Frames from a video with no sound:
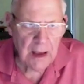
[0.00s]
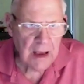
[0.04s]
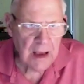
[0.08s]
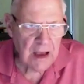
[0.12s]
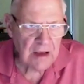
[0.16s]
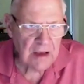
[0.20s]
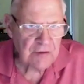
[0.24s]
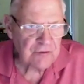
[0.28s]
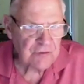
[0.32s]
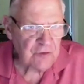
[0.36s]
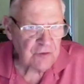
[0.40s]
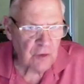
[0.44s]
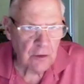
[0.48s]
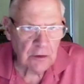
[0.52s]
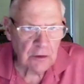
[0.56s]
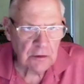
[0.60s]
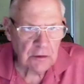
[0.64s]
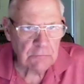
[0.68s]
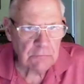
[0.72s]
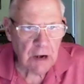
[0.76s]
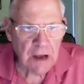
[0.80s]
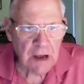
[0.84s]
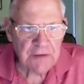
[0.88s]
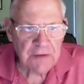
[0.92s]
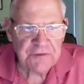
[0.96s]
has
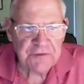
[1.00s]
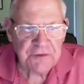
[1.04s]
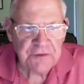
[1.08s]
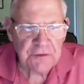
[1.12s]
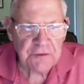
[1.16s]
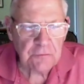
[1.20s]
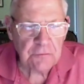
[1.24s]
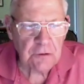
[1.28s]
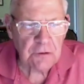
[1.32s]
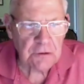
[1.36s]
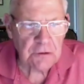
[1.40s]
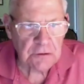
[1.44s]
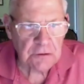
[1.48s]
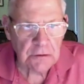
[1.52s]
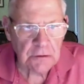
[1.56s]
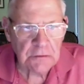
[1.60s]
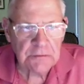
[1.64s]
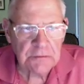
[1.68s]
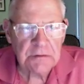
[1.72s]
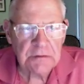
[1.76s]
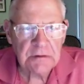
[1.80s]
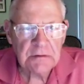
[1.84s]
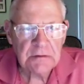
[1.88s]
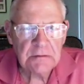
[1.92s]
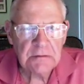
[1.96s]
all the rights in the
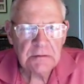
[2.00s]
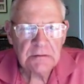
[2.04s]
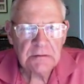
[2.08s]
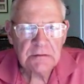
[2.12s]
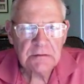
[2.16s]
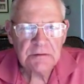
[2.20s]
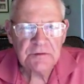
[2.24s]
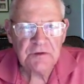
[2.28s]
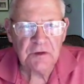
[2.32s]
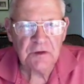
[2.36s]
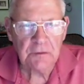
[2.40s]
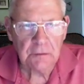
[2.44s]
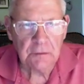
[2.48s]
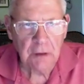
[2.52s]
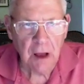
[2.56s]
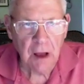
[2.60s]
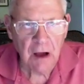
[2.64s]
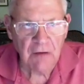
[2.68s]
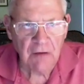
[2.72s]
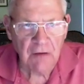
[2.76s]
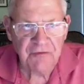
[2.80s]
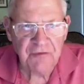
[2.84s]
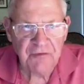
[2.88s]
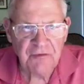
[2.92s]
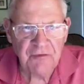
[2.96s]
world to
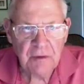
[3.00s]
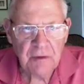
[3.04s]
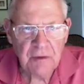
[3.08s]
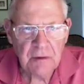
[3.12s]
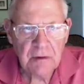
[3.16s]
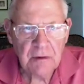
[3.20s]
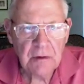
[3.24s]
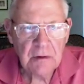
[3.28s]
luff